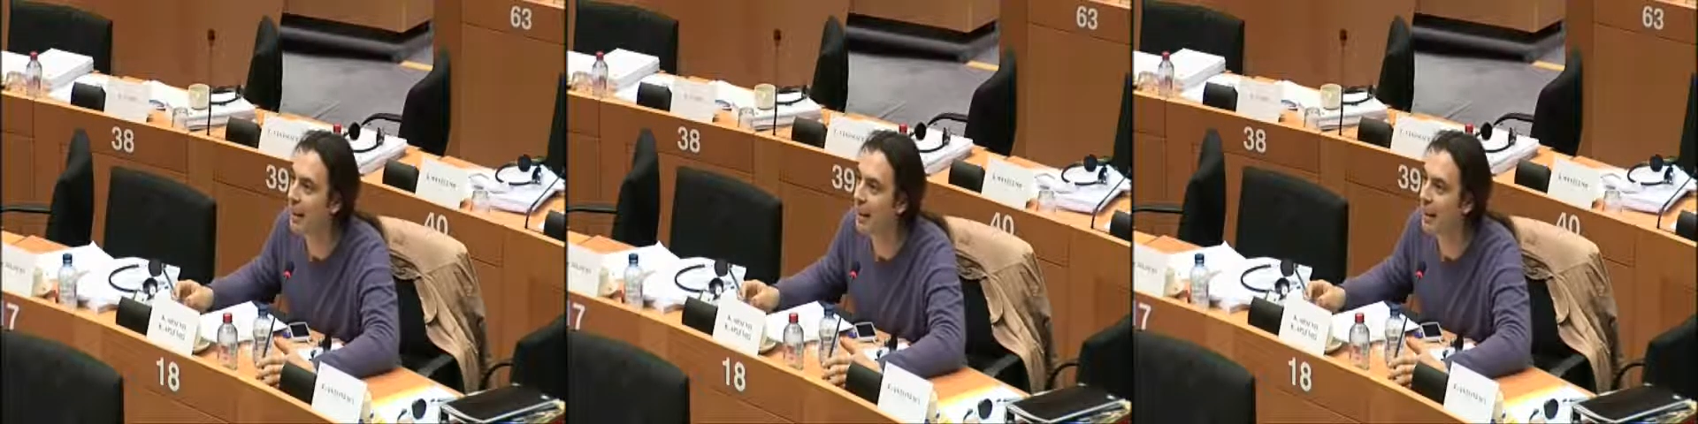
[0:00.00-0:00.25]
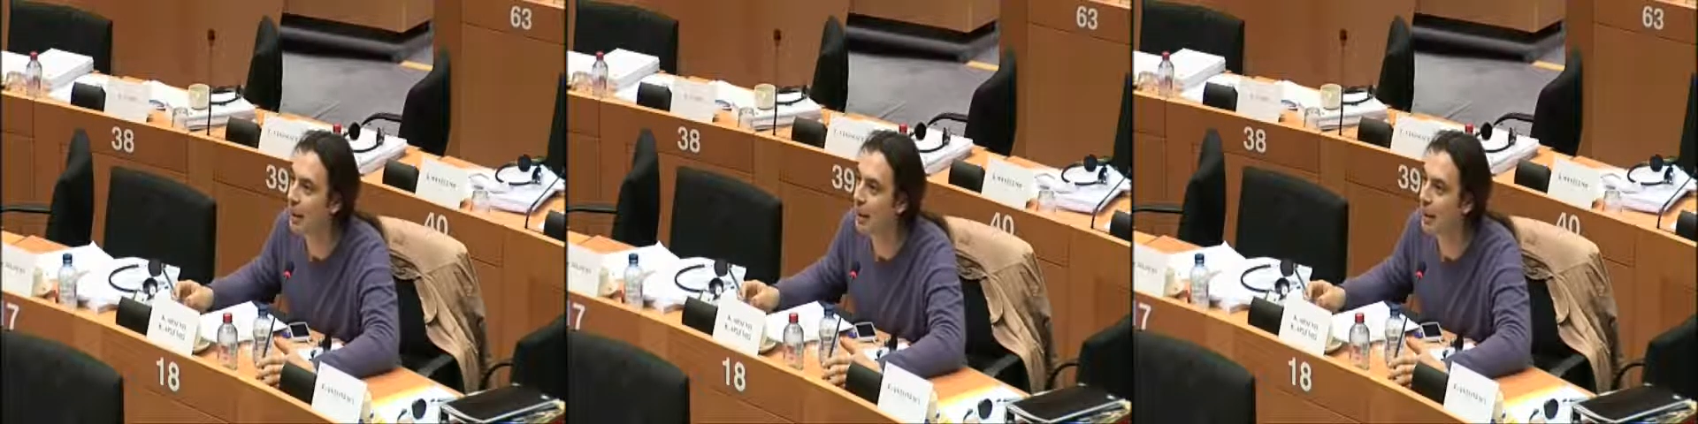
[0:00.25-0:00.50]

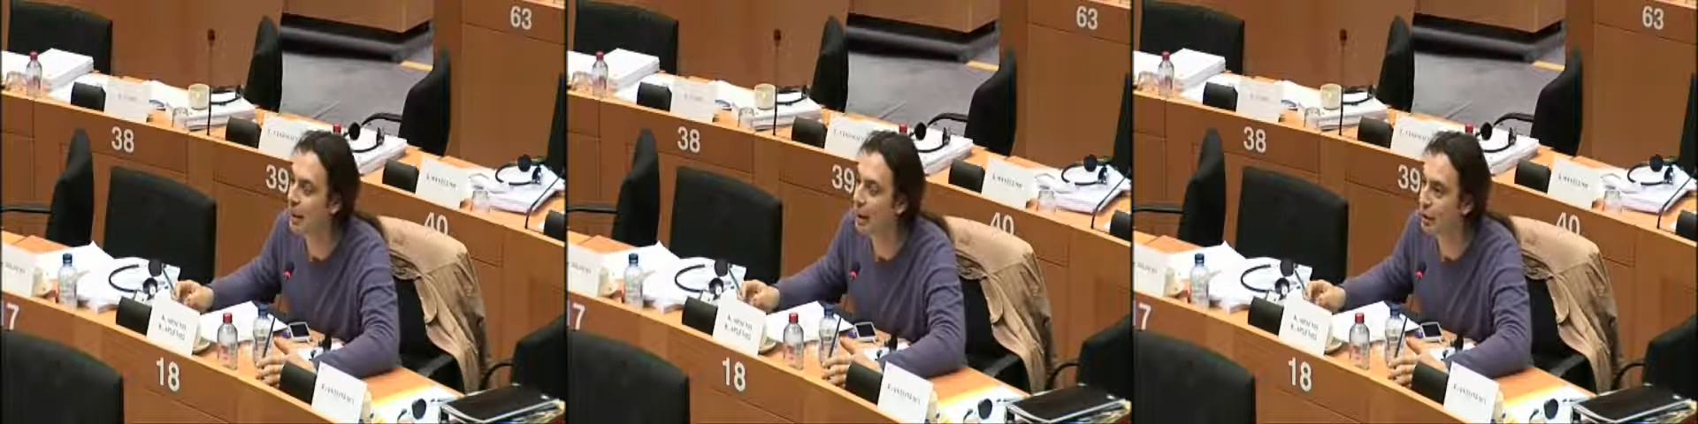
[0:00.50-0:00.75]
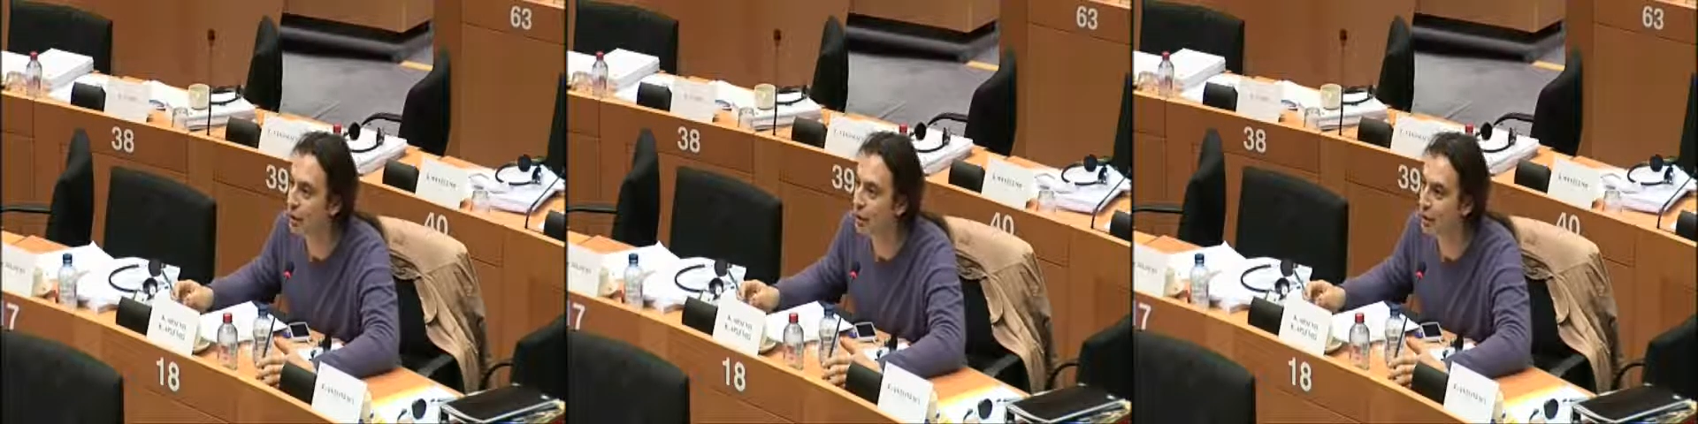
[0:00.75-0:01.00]
There were
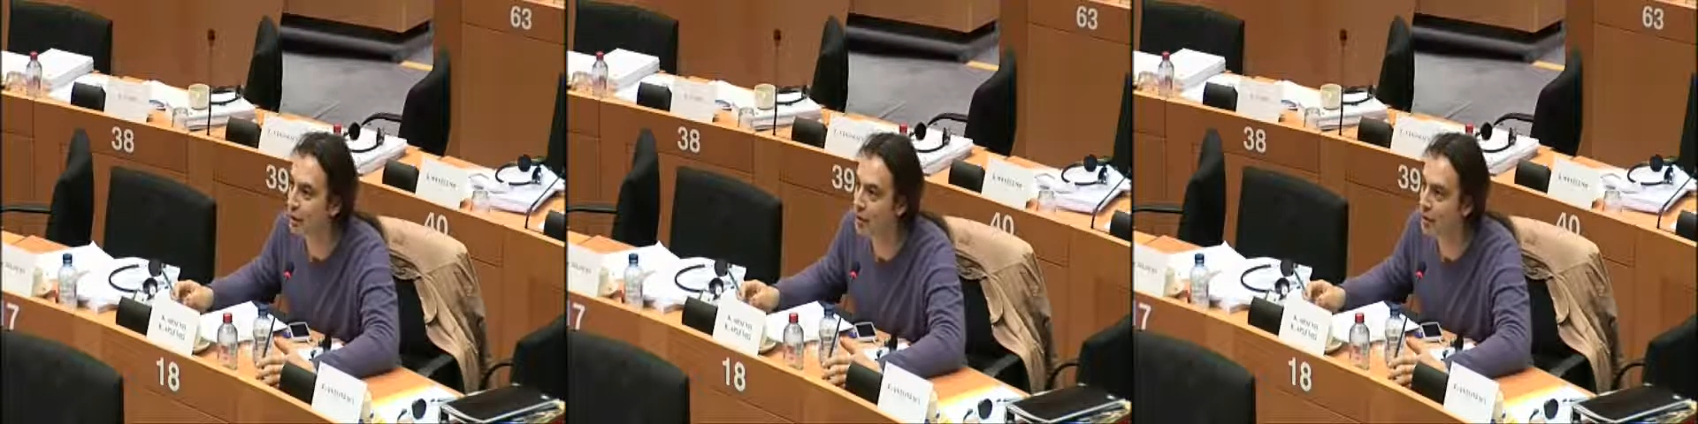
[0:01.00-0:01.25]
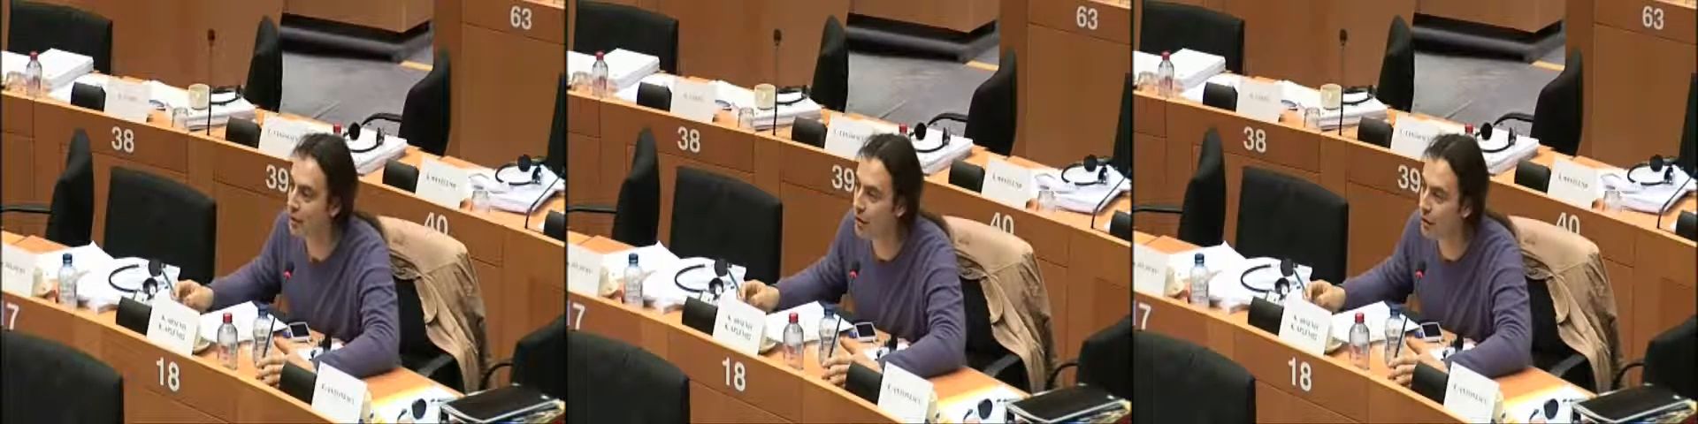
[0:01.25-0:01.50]
a lot of
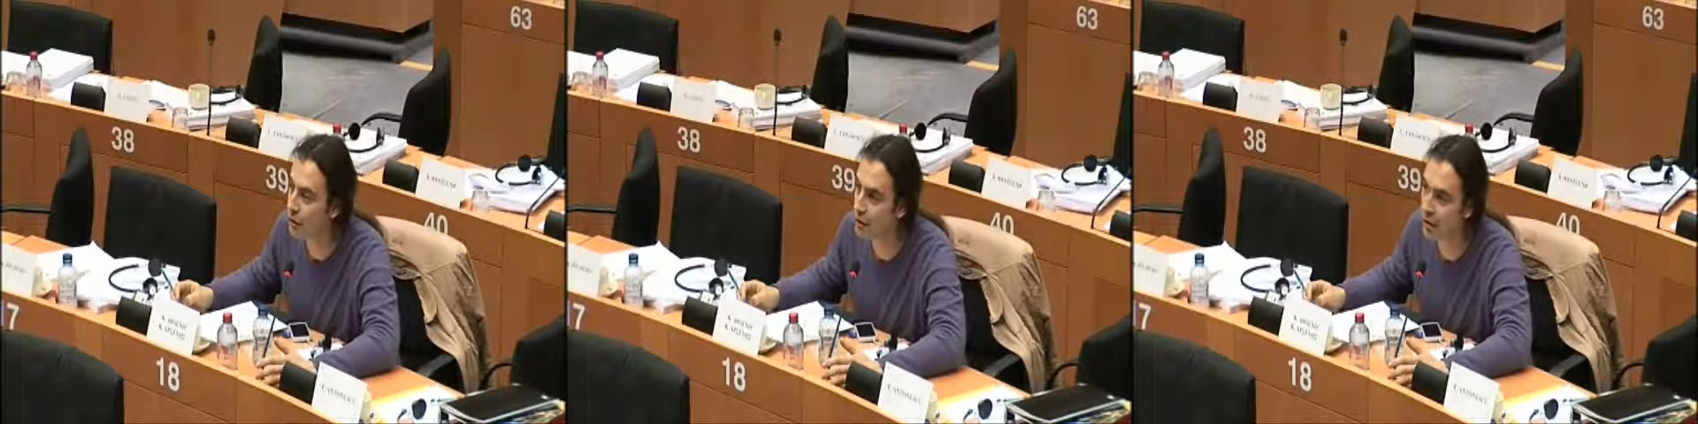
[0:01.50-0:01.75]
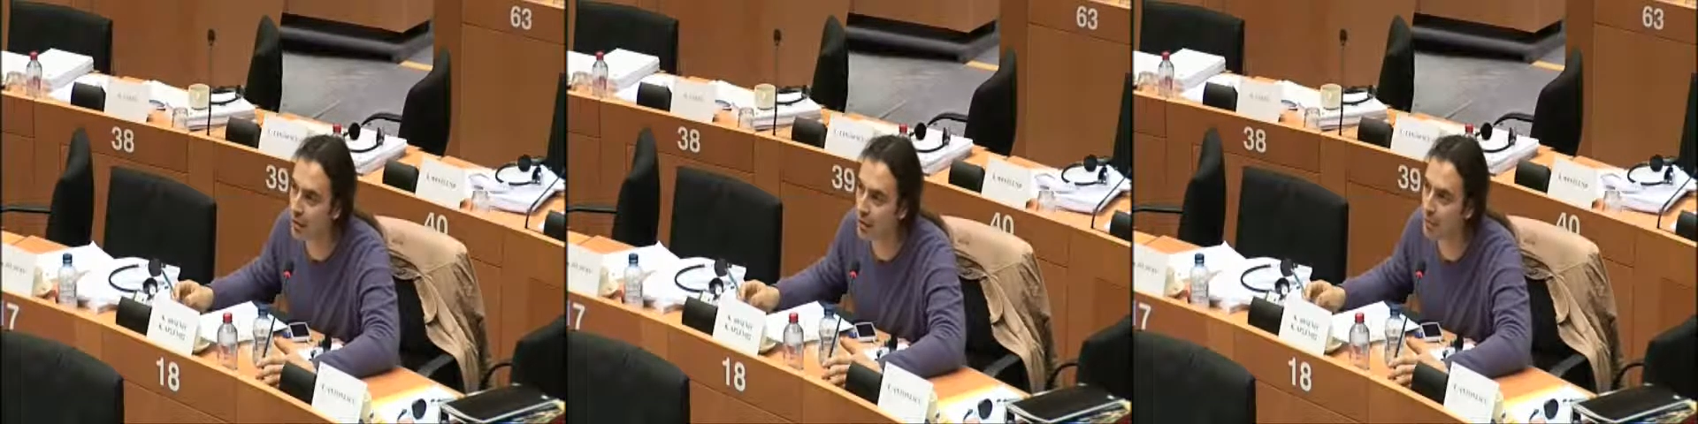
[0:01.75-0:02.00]

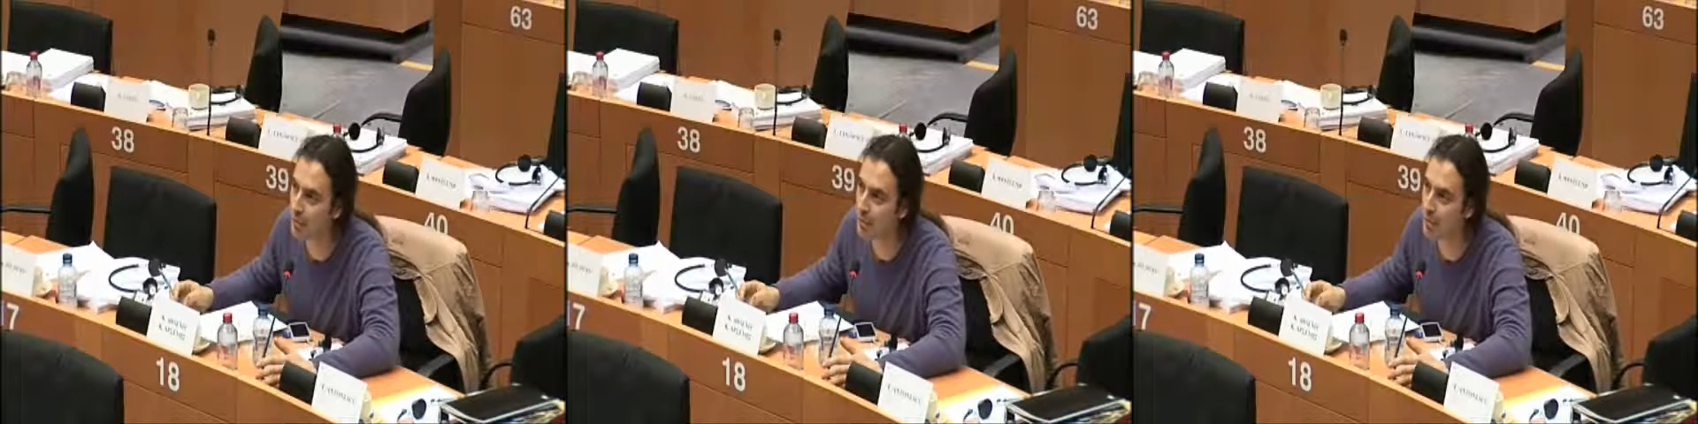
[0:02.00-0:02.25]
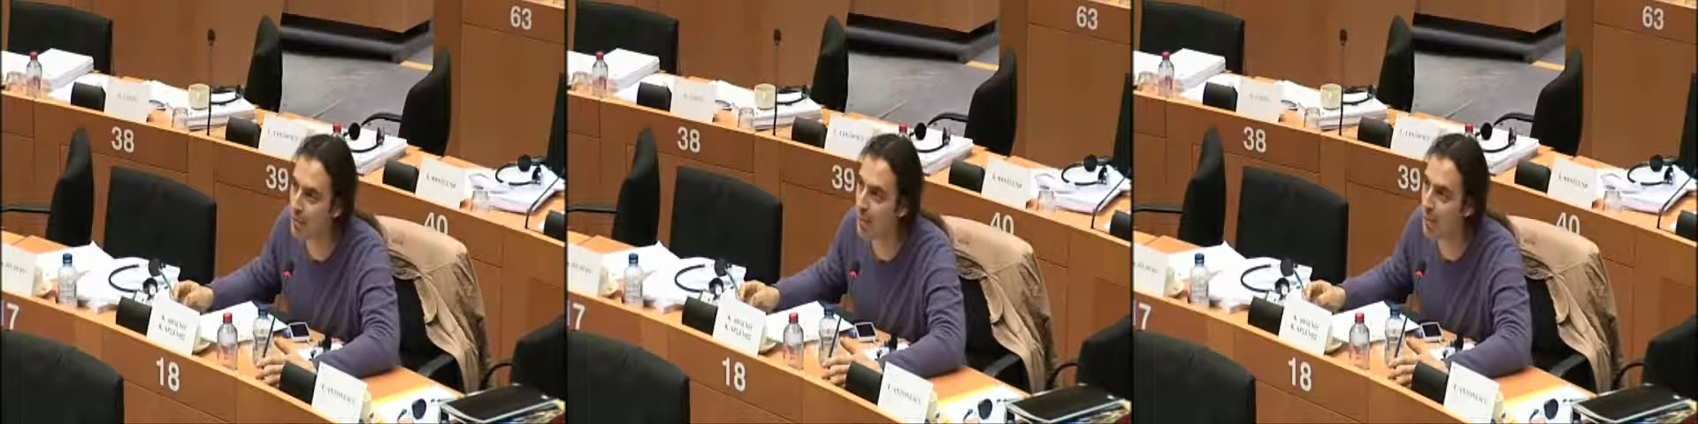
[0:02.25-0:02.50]
doctors
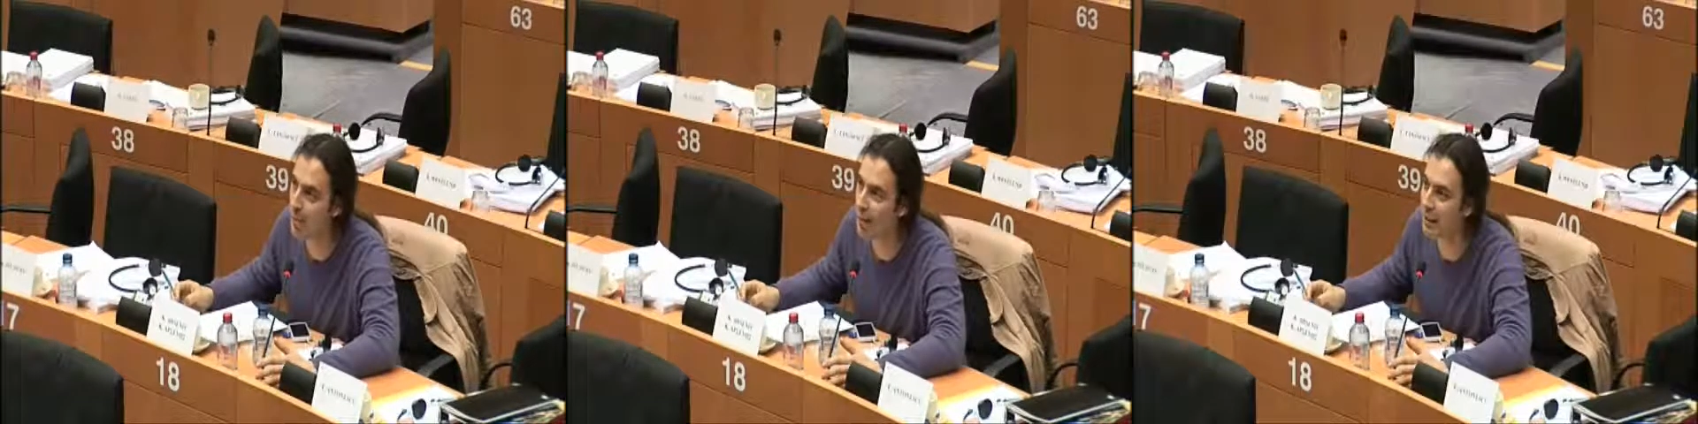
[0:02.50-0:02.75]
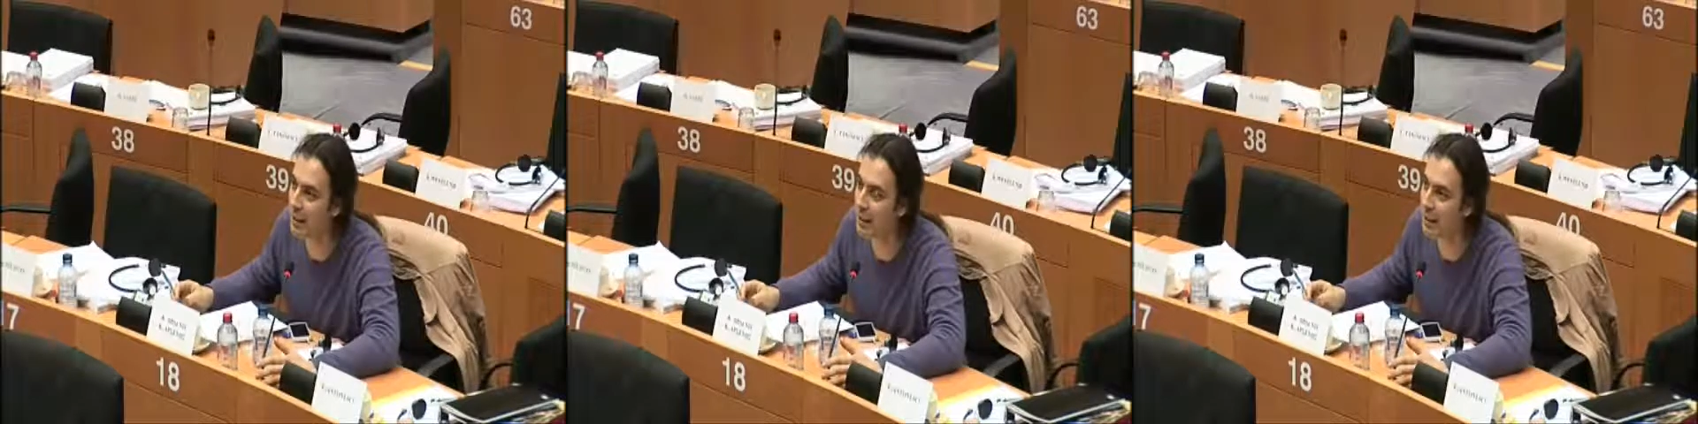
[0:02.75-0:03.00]
coming
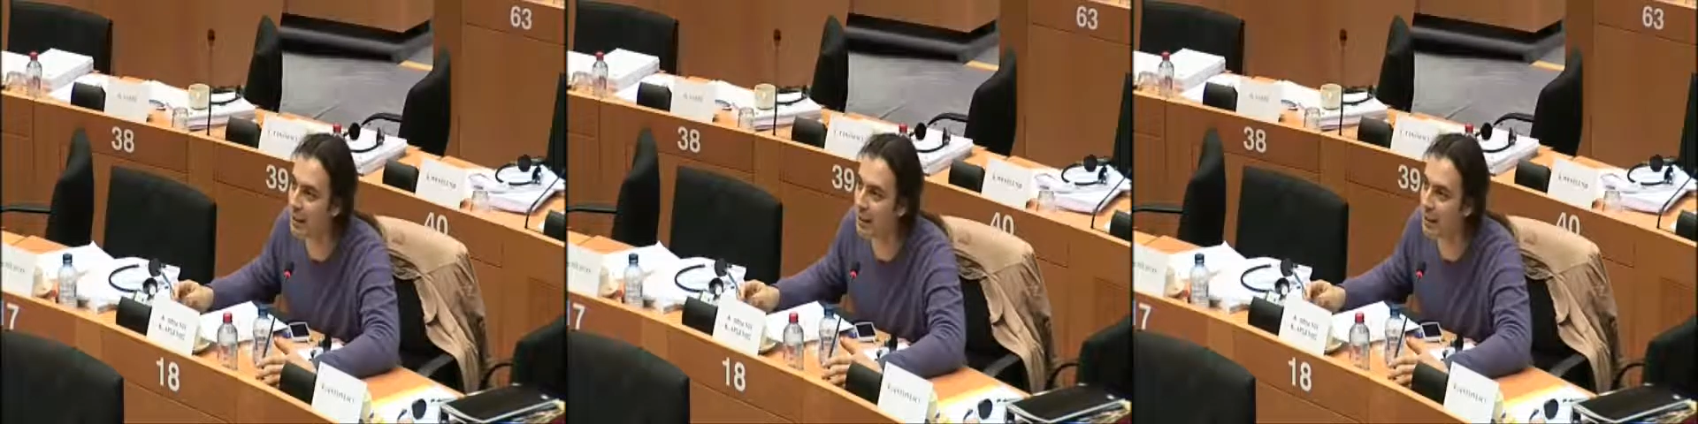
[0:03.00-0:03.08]
publicly